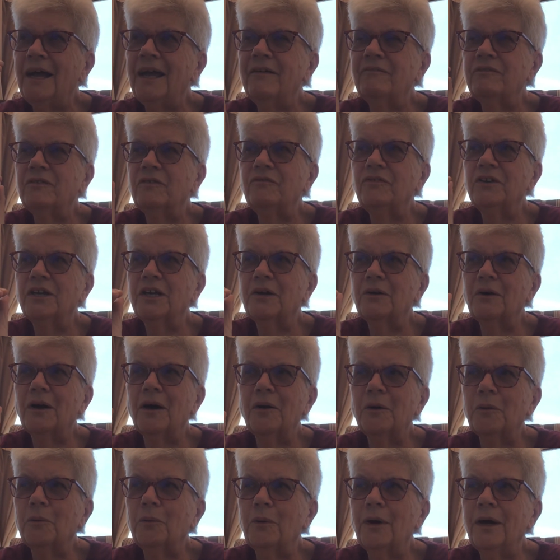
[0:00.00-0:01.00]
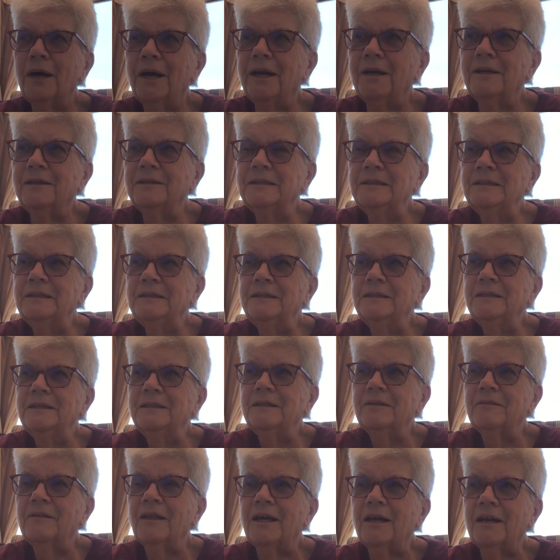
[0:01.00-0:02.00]
have to figure out a way
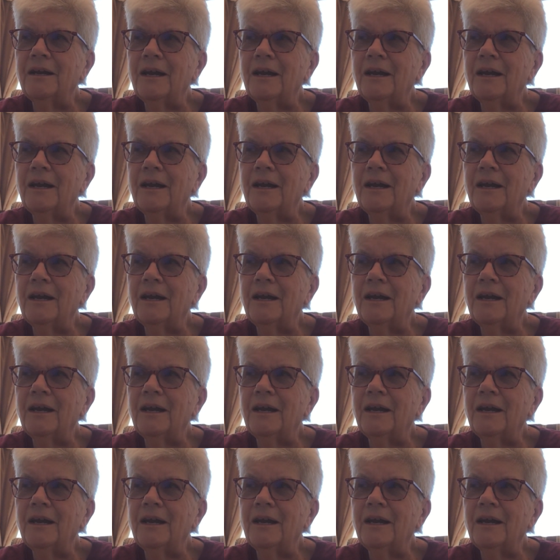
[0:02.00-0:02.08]
that